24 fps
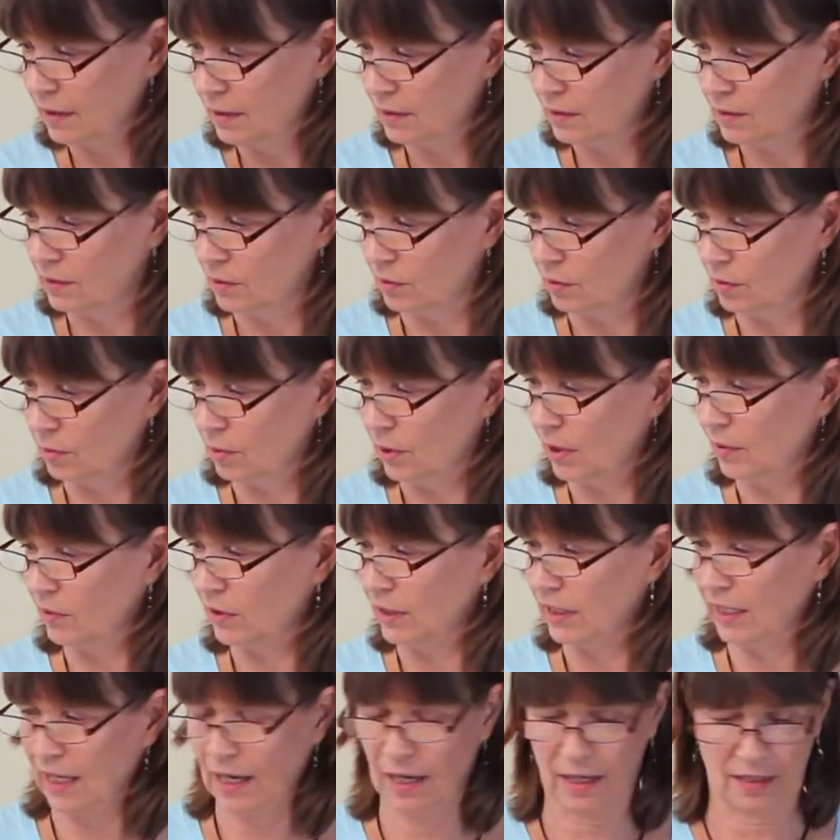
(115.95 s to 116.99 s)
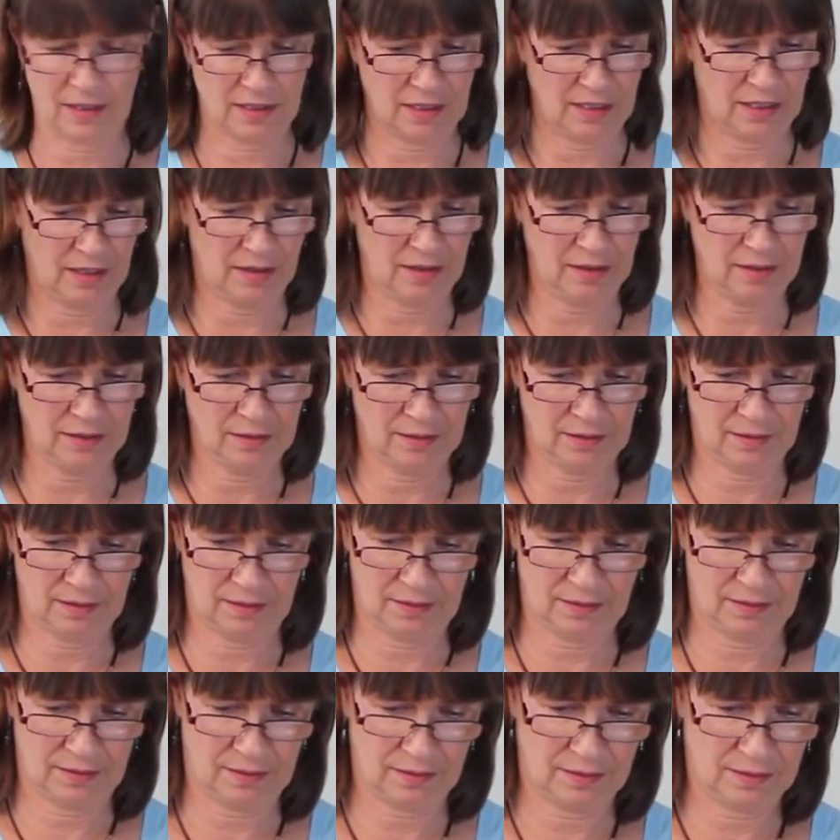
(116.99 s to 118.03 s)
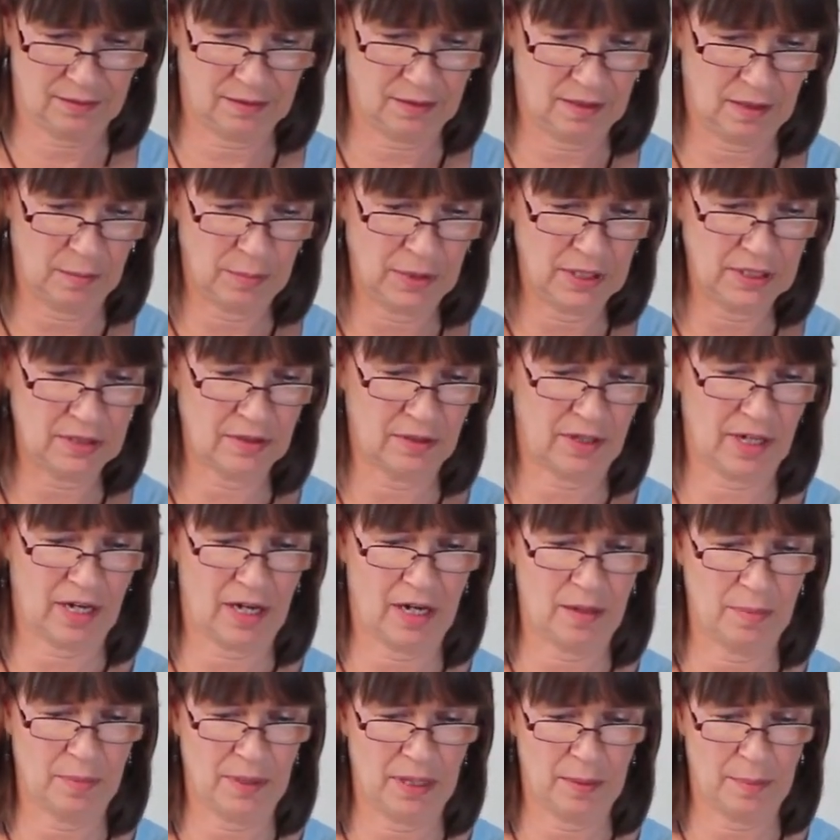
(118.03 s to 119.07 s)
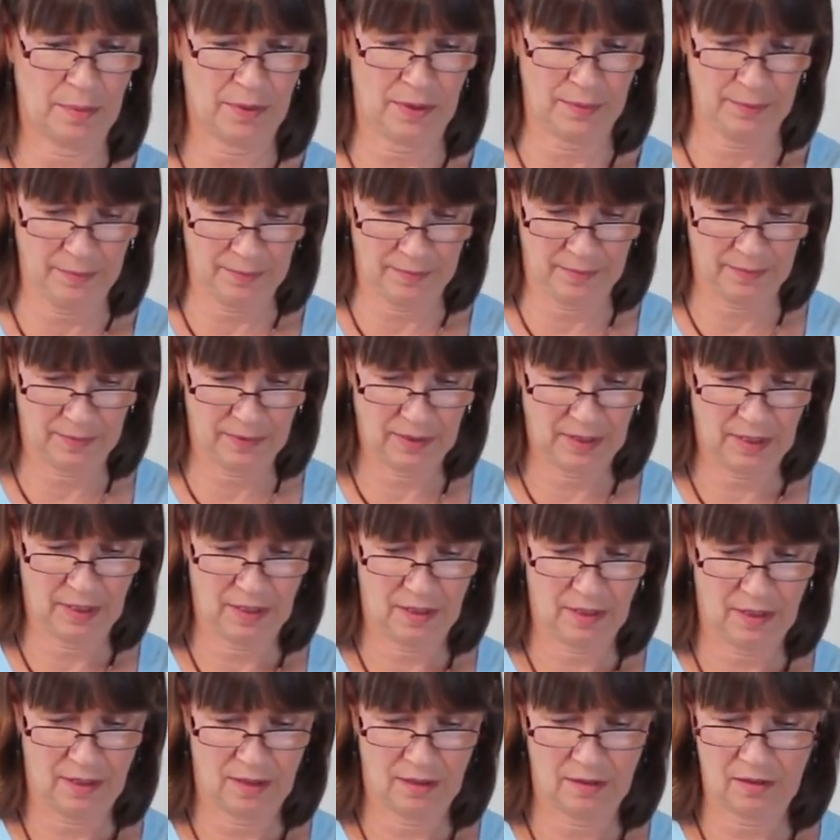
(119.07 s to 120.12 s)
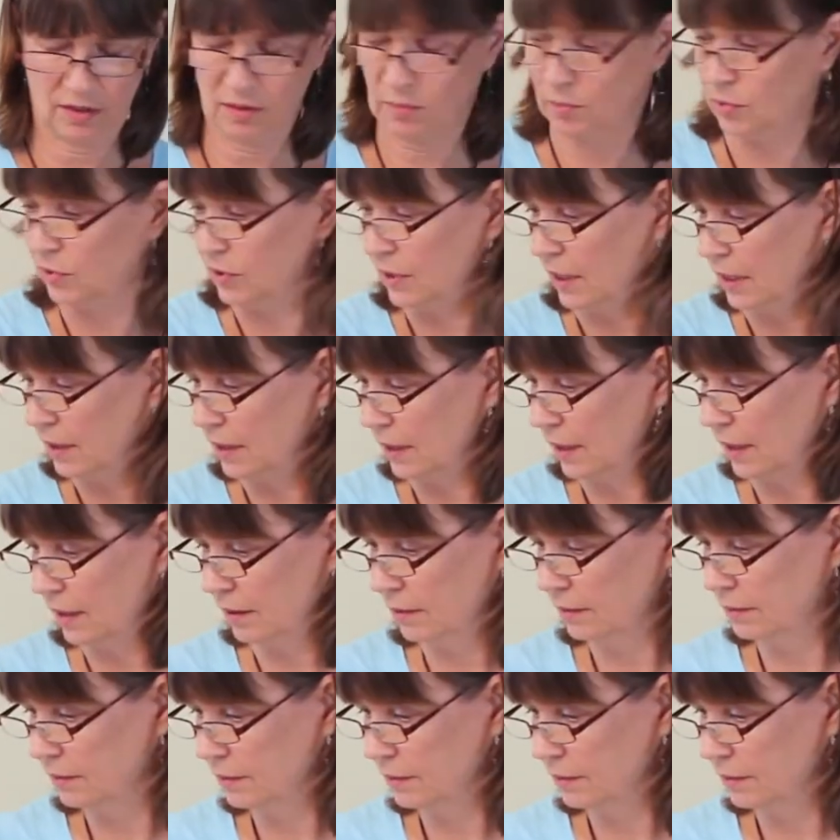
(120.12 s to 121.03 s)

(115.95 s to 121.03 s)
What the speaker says: So I have a glass here, piece of card paper. Just put that there.